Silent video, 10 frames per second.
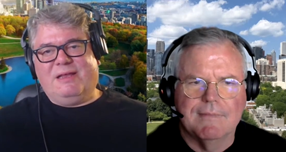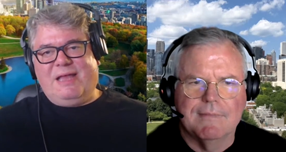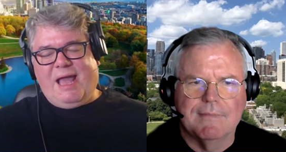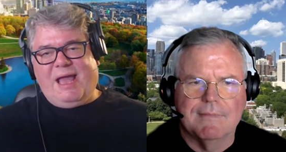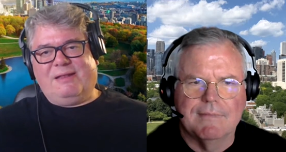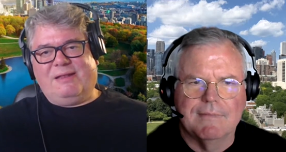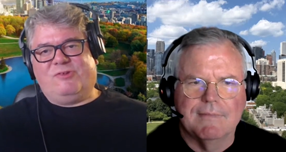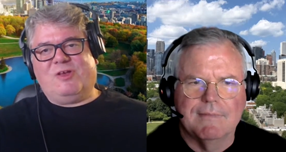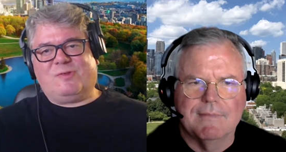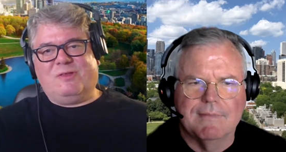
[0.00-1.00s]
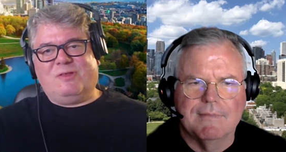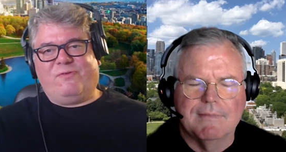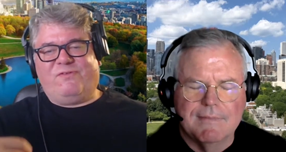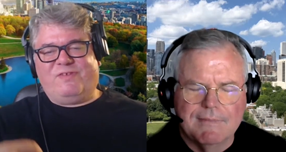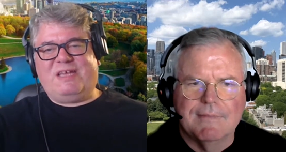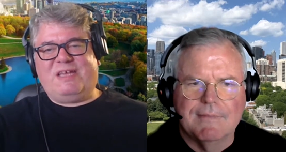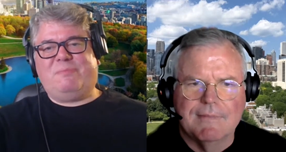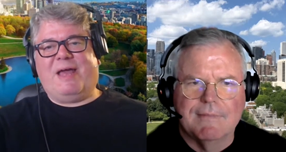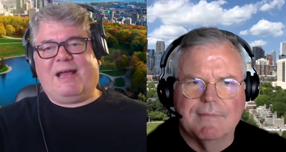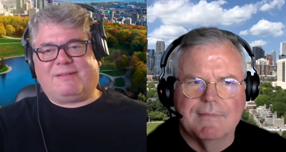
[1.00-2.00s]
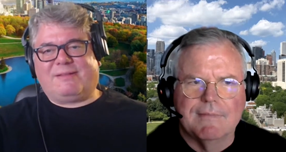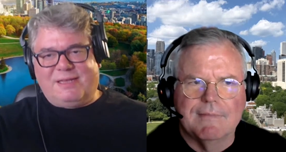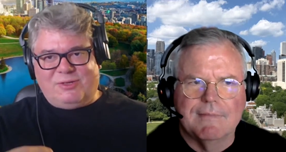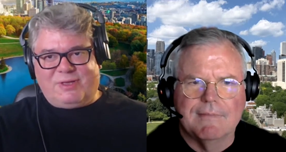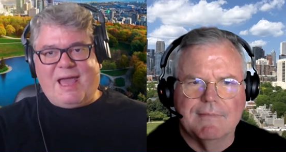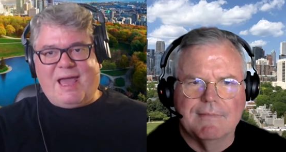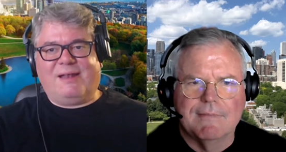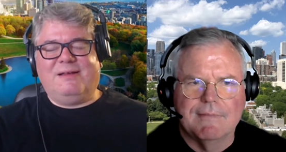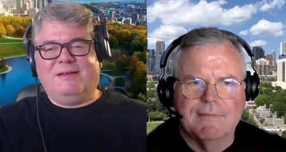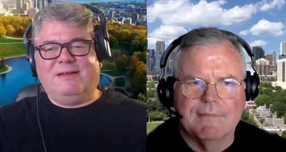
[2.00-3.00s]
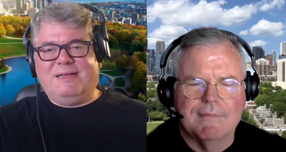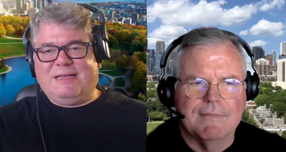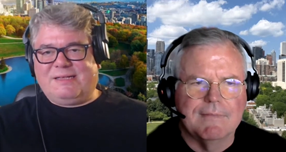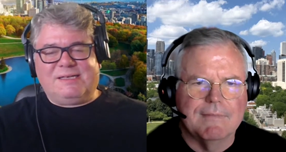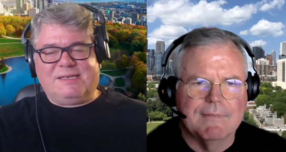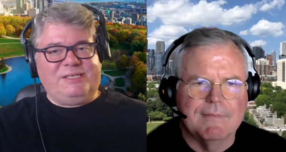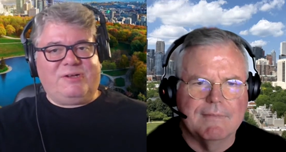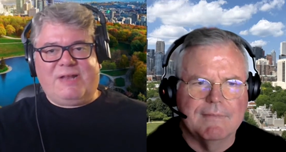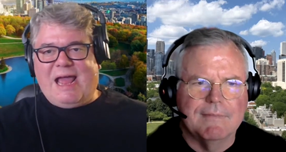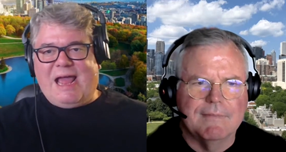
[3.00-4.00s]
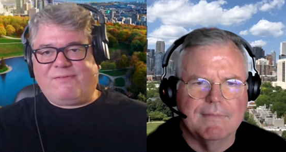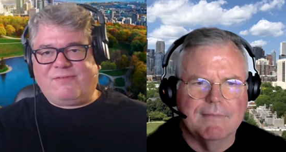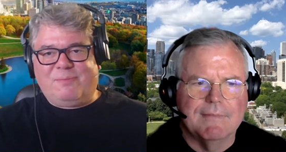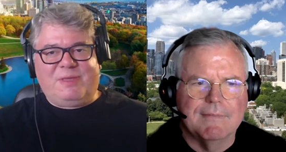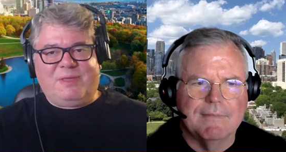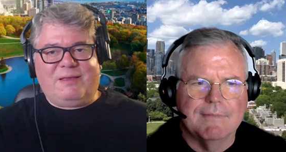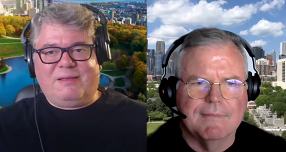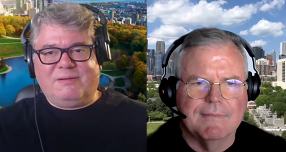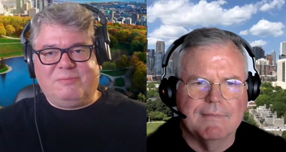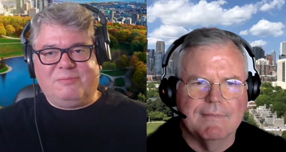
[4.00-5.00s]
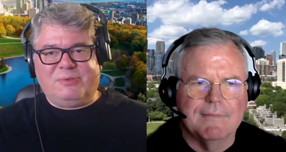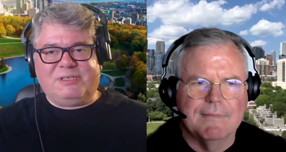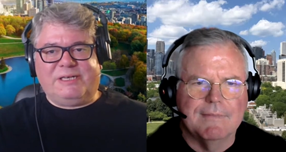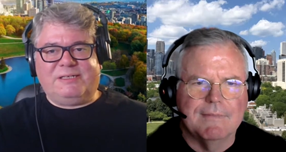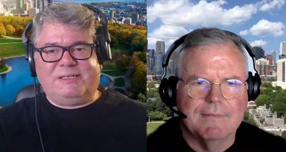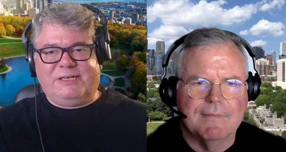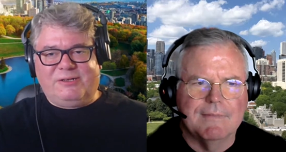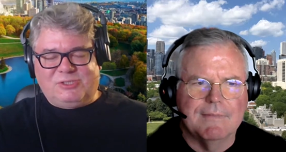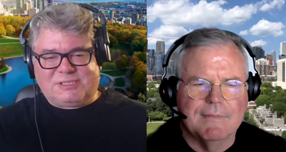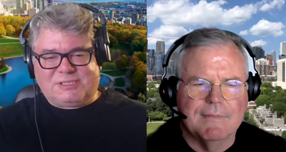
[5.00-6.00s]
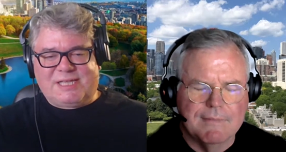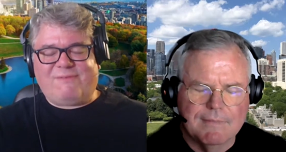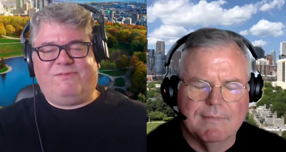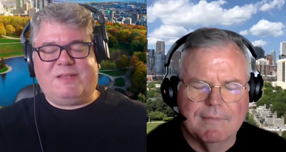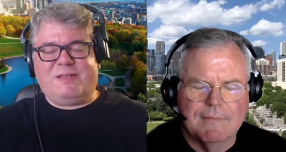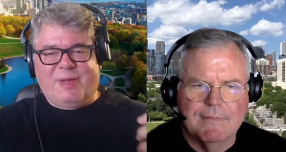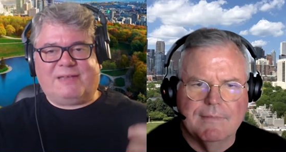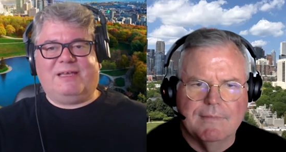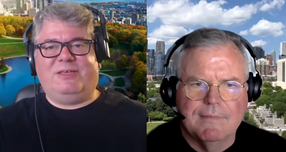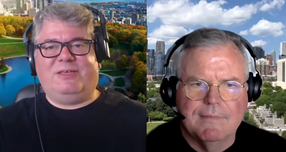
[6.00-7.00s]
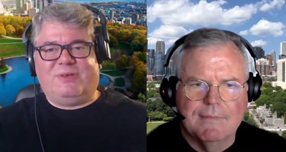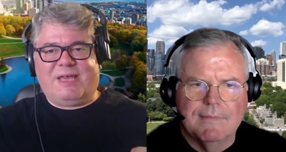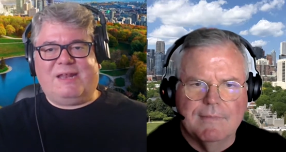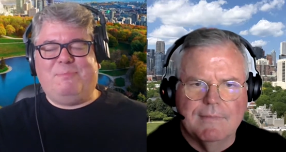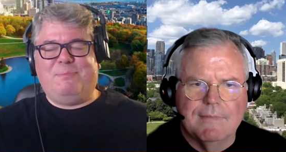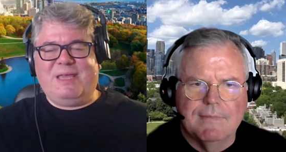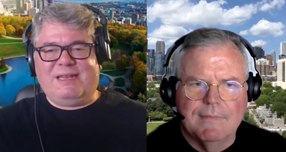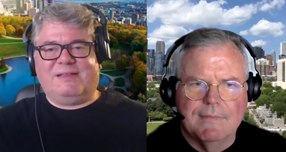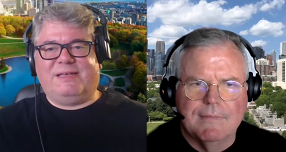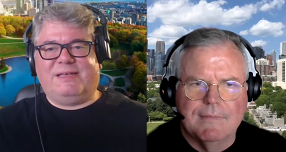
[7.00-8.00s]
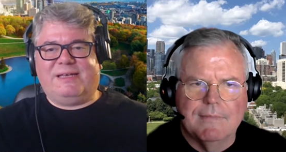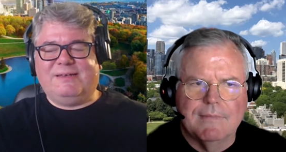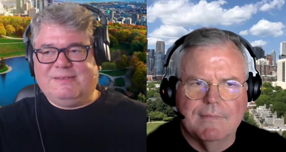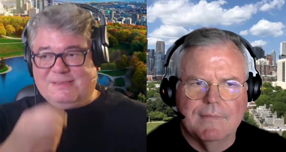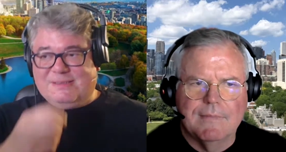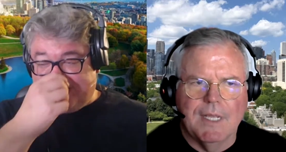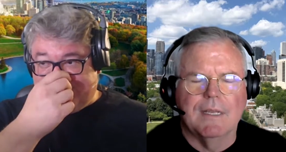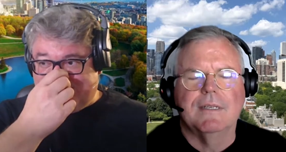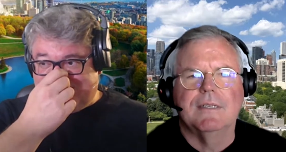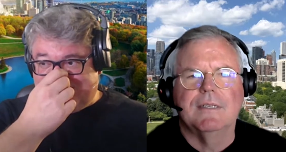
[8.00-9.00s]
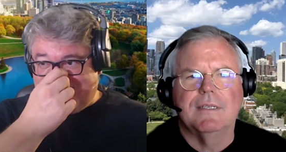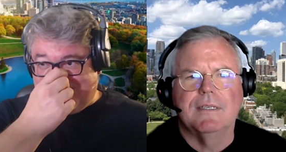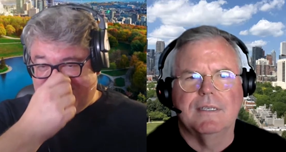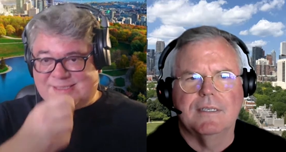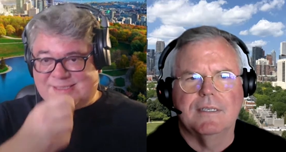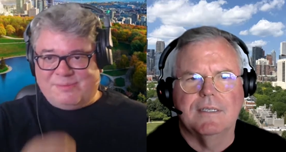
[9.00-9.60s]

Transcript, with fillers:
Speaker 1: and just the feedback that you get. It uh, you don't have to be brilliant, you know, just that feedback that you get immediately. Yeah. Is uh, is some